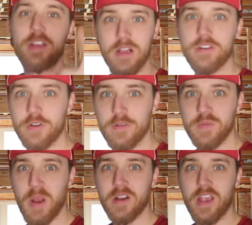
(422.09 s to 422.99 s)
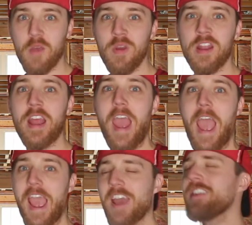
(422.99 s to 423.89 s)
the electrical inspector came in
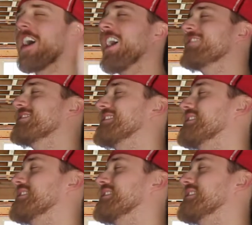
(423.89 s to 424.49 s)
and I